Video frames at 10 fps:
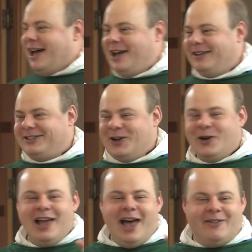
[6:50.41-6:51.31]
Uh,
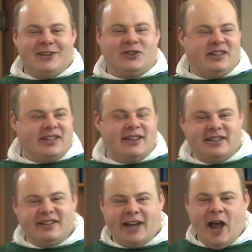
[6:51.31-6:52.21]
so and it gives you a sense
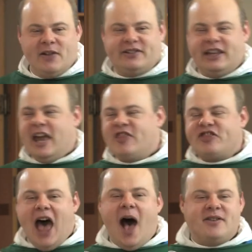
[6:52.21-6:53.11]
of the scale of this thing. And
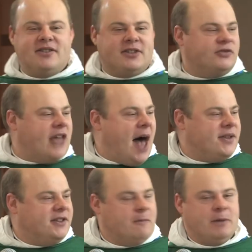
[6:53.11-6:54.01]
thousands of
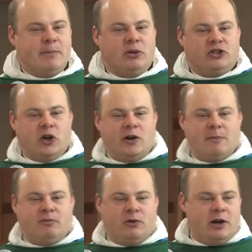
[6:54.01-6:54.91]
thousands of people showed
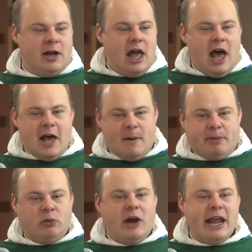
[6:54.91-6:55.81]
up for a, a
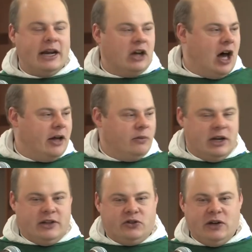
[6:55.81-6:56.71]
parade on one
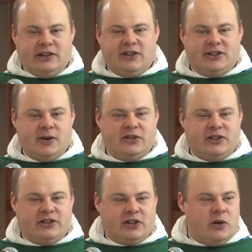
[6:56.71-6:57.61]
of the streets in San
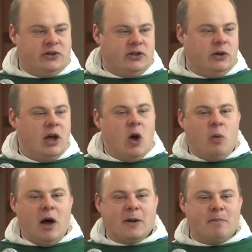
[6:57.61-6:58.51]
Francisco to
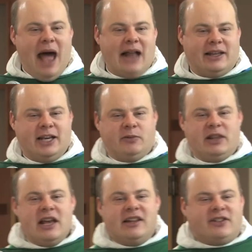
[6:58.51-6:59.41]
welcome Batkid with
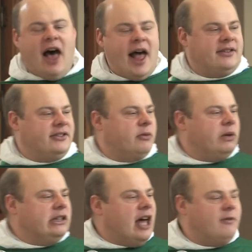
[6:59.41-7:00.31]
signs that said,
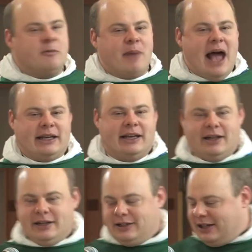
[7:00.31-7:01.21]
we love you,
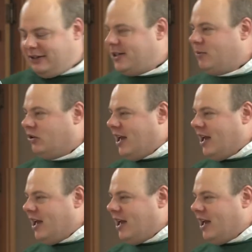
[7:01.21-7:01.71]
Batkid, and, and similar